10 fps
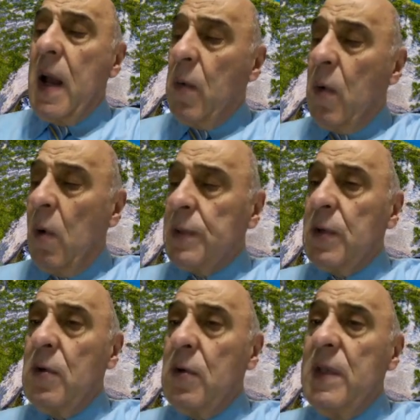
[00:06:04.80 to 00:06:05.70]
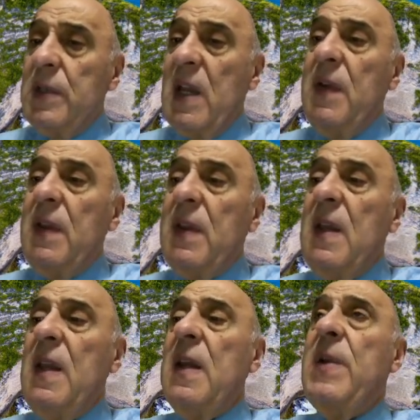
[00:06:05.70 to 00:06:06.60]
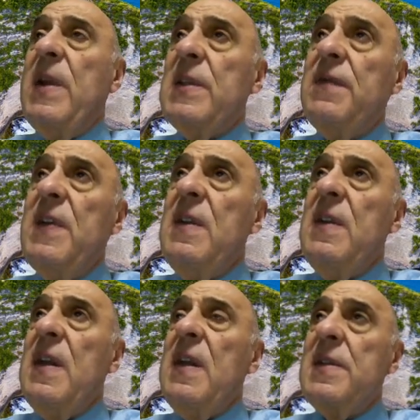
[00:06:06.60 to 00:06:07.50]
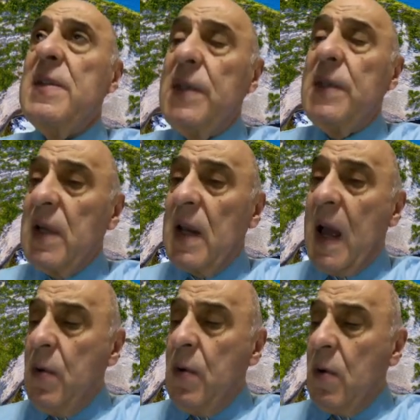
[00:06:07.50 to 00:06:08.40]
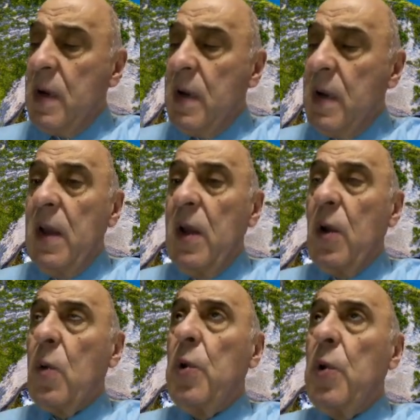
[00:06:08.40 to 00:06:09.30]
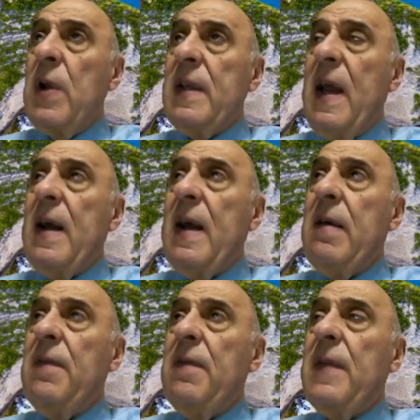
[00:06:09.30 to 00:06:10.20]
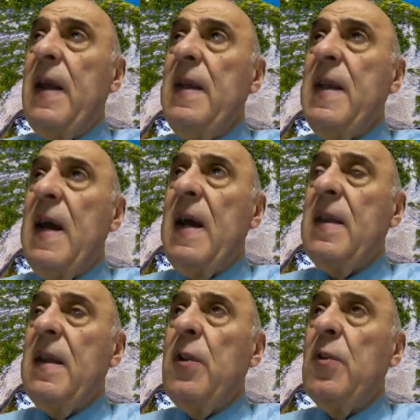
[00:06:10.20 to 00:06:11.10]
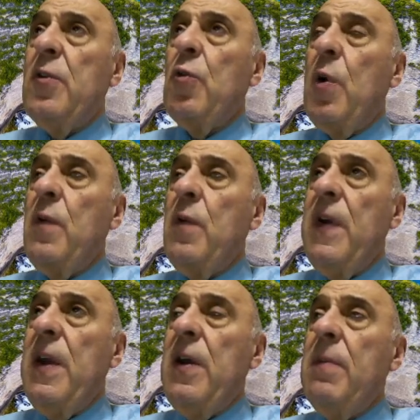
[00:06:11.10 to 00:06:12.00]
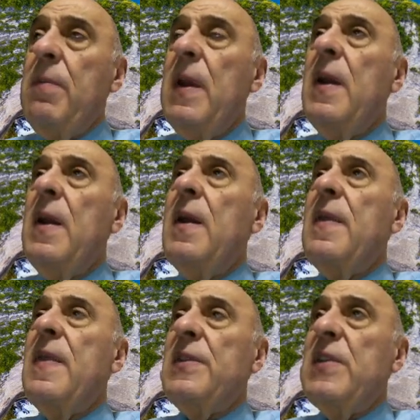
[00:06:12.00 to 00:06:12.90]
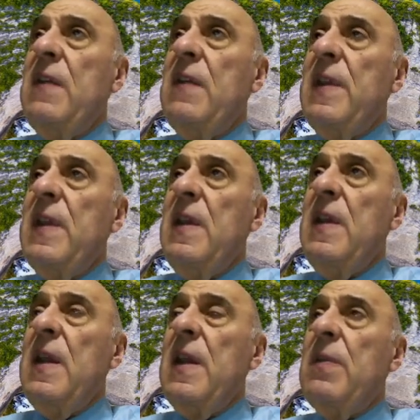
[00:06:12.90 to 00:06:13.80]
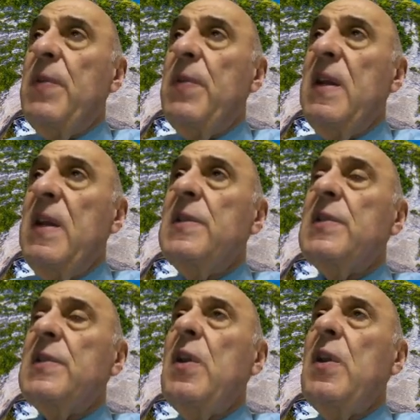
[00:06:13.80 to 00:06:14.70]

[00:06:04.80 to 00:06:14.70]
also the safety in breastfeeding is still unknown. We do not have any data to confirm the safety in pregnancy